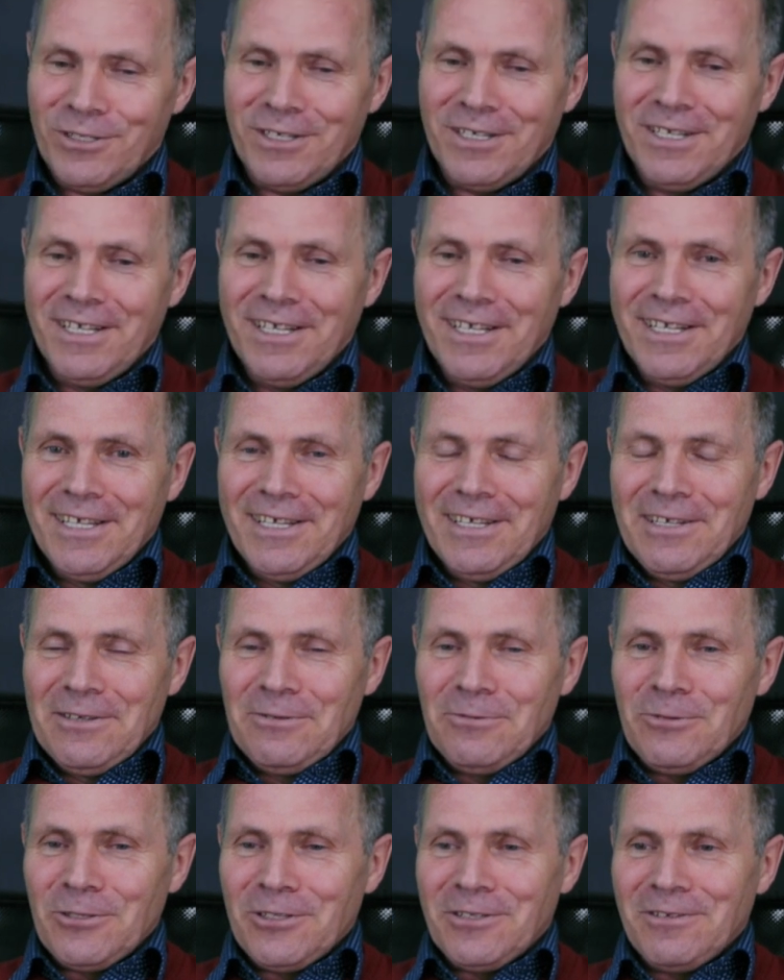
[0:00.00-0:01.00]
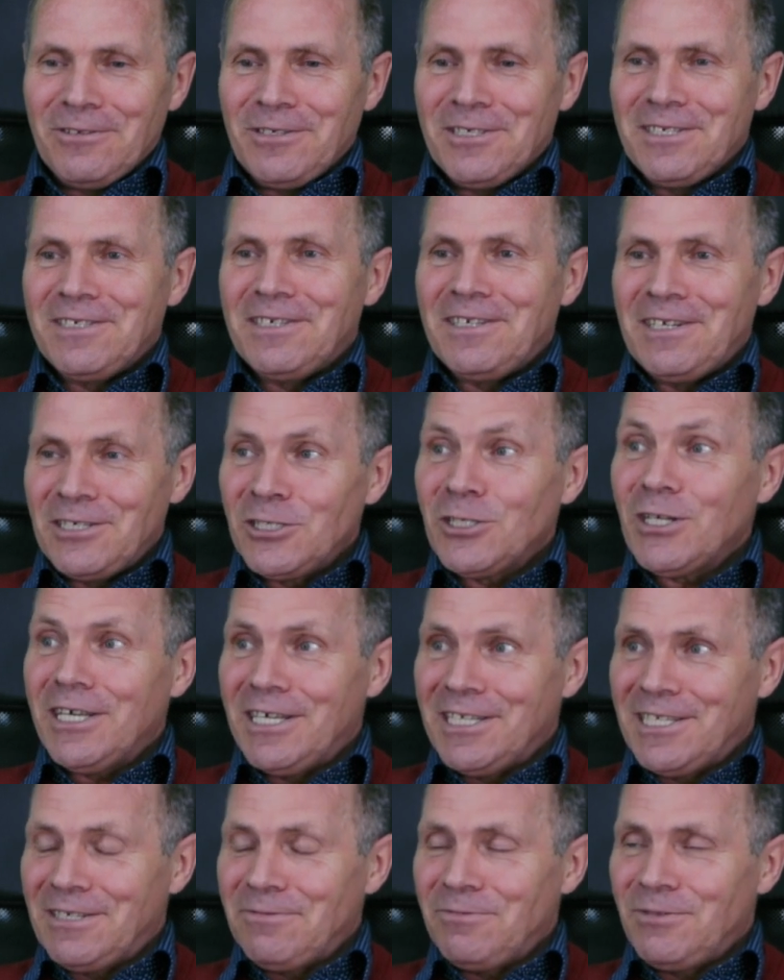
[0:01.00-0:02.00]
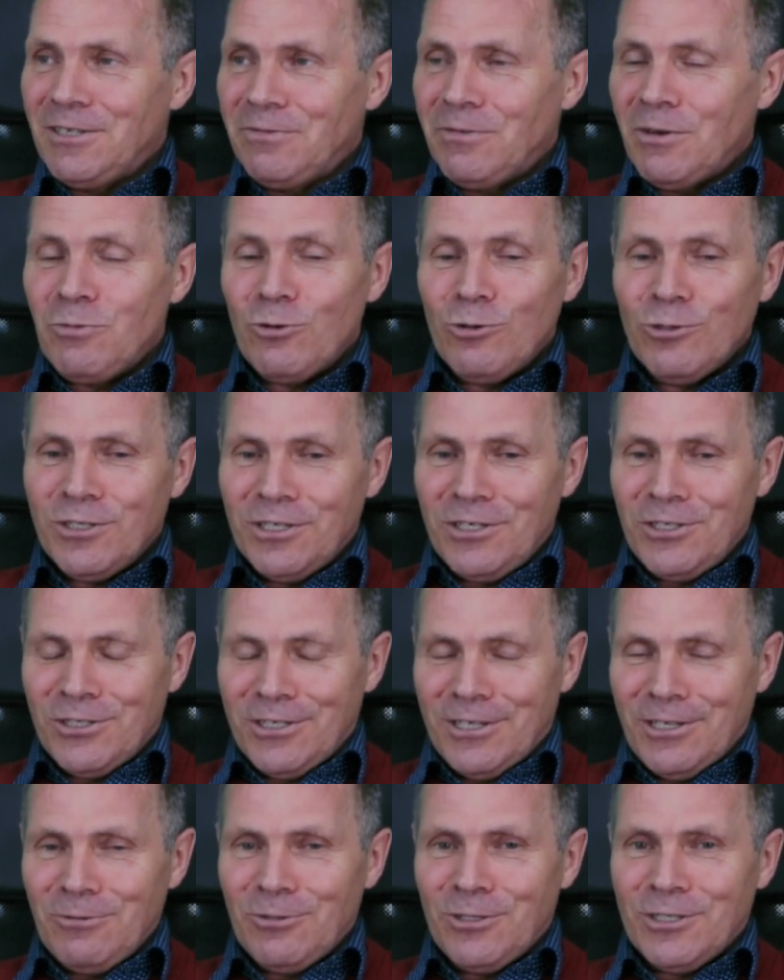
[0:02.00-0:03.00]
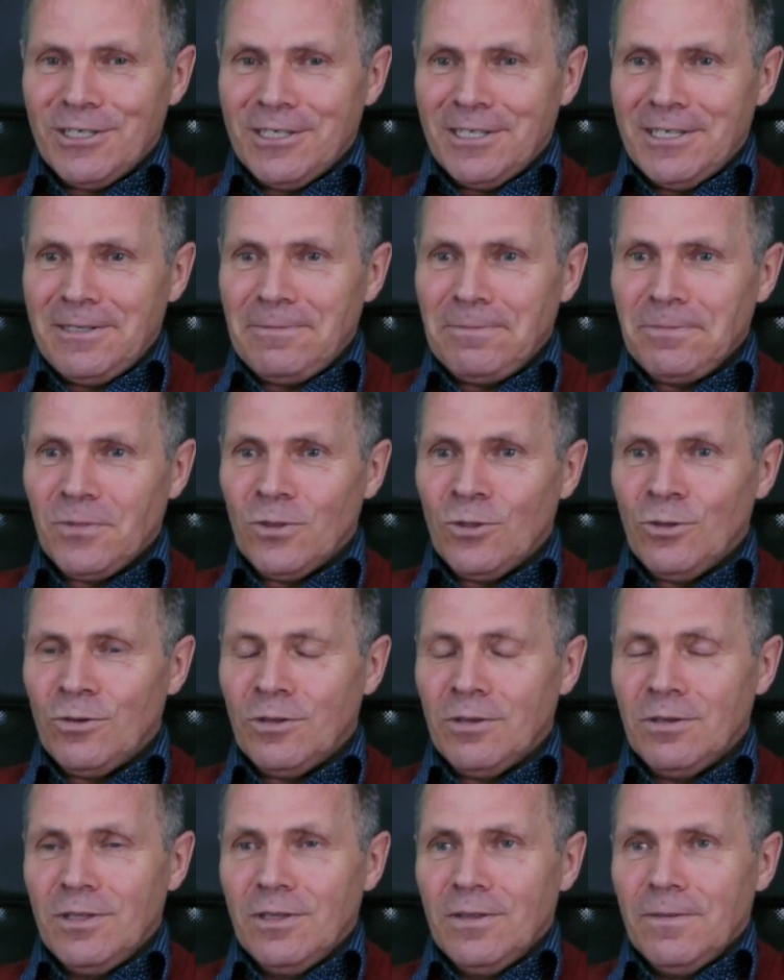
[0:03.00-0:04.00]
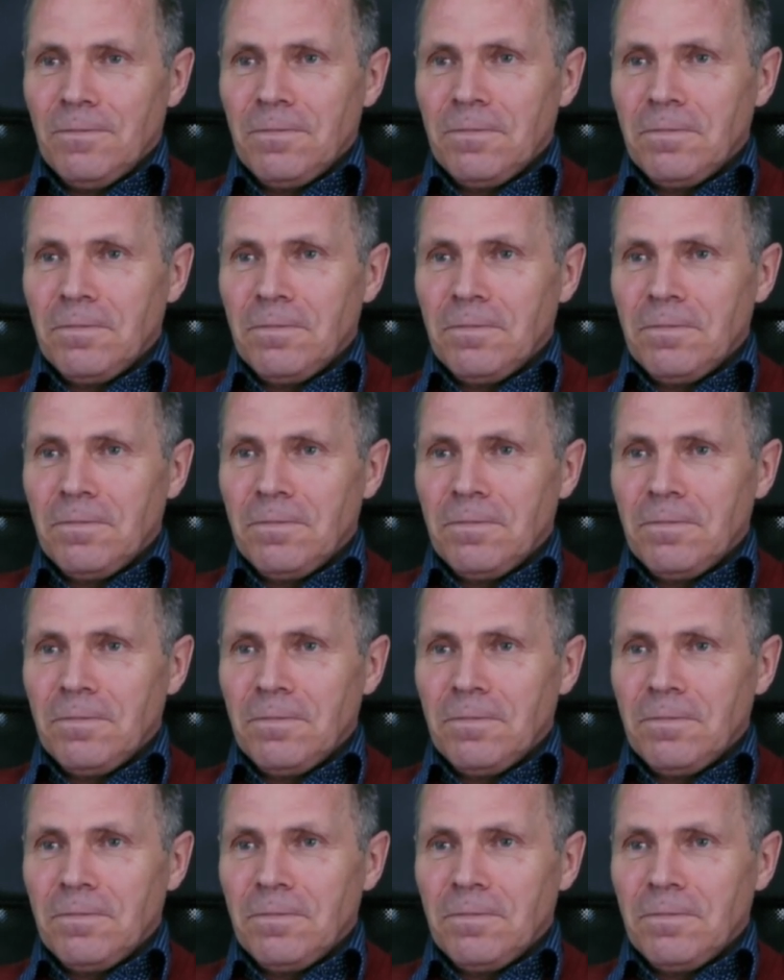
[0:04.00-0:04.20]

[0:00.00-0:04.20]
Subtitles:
press it with something. I mean, all the issues are solvable.